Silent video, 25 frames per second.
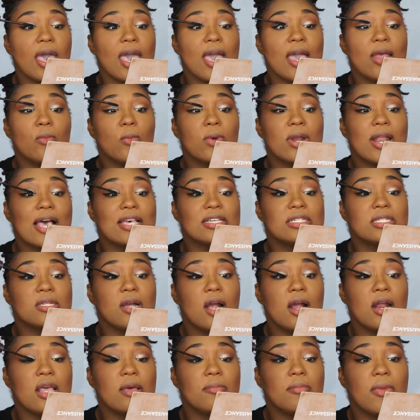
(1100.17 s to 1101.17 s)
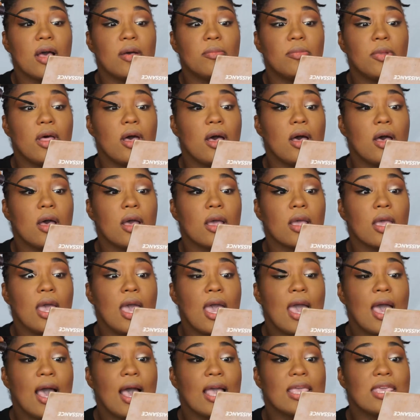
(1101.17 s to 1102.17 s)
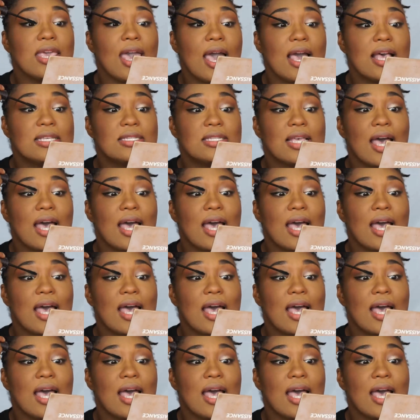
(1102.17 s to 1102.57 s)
And when I started my blog, yes,